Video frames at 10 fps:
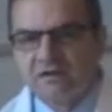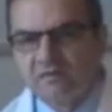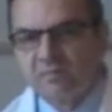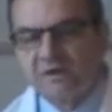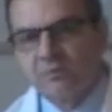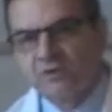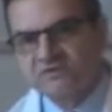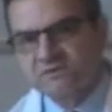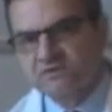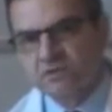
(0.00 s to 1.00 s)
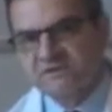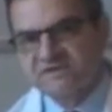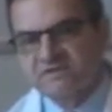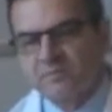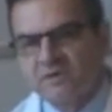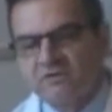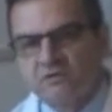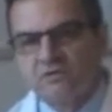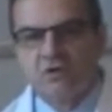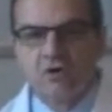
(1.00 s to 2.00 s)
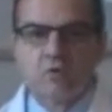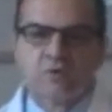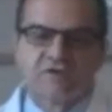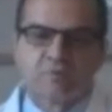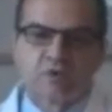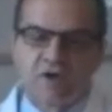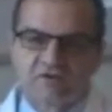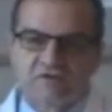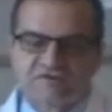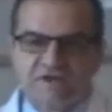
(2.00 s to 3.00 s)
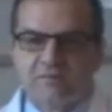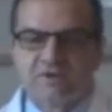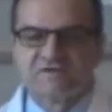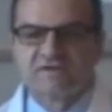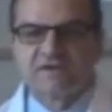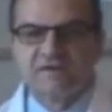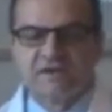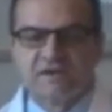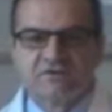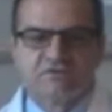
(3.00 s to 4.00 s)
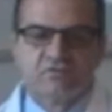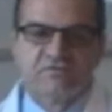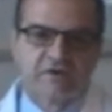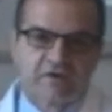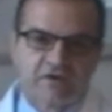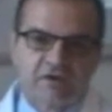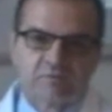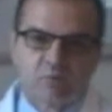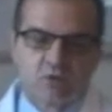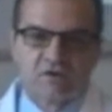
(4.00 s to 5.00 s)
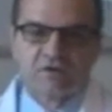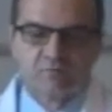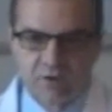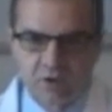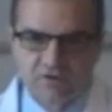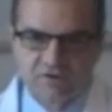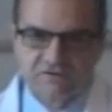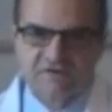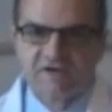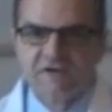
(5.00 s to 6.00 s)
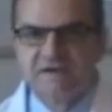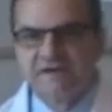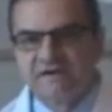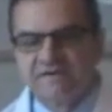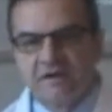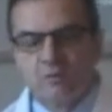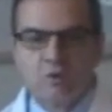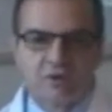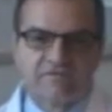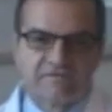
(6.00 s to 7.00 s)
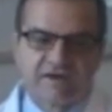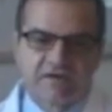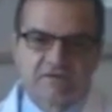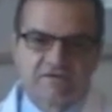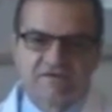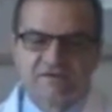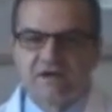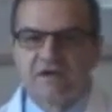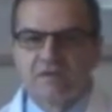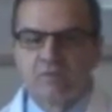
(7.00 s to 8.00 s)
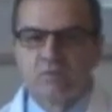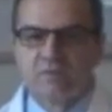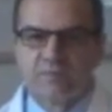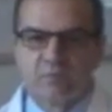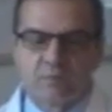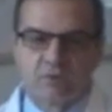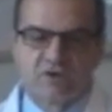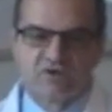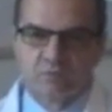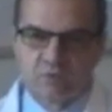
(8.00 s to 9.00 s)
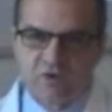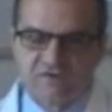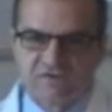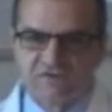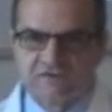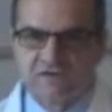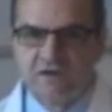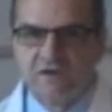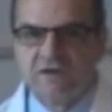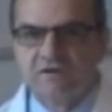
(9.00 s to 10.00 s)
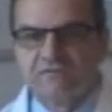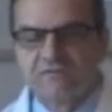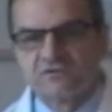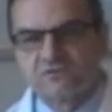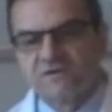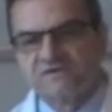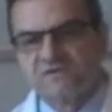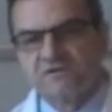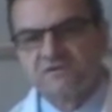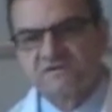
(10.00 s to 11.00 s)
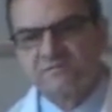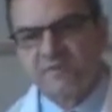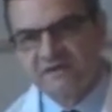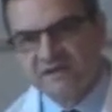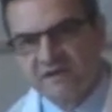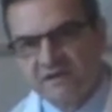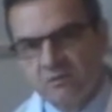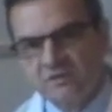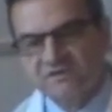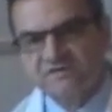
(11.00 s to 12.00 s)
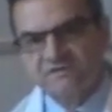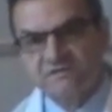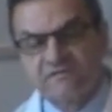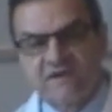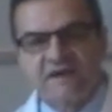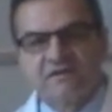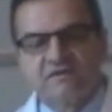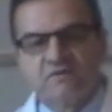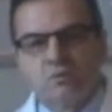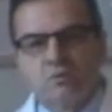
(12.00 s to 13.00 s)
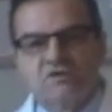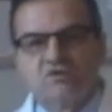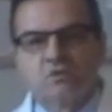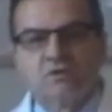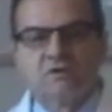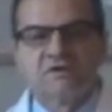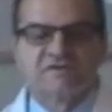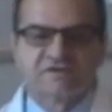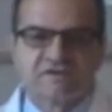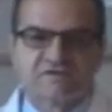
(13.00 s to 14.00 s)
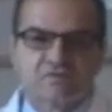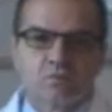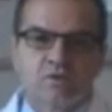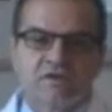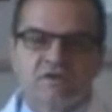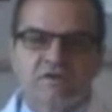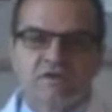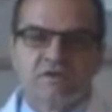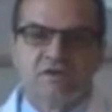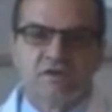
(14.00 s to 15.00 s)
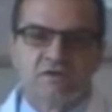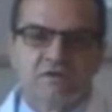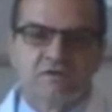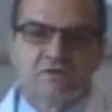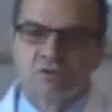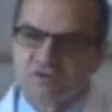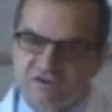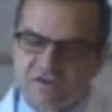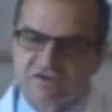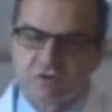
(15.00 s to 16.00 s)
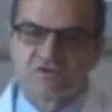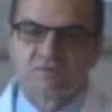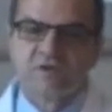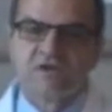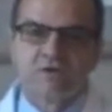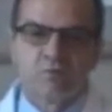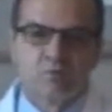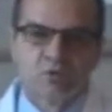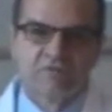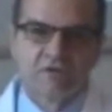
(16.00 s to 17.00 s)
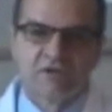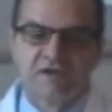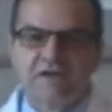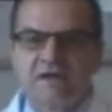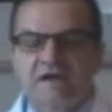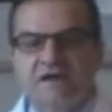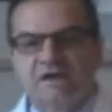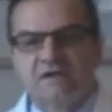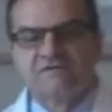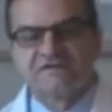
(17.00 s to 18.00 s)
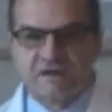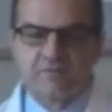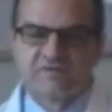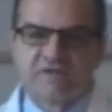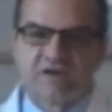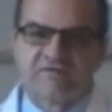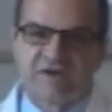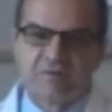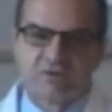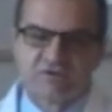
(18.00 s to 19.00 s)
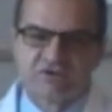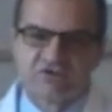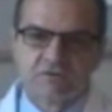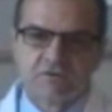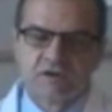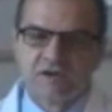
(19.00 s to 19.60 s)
My personal choice has been to go with the Prontosan because it contains two very important components that will affect this entire wound bed preparation process. The first one is the use of betaine, which is a surfactant which will assist with the loosening, so to speak, and removal of some of the non-viable tissue.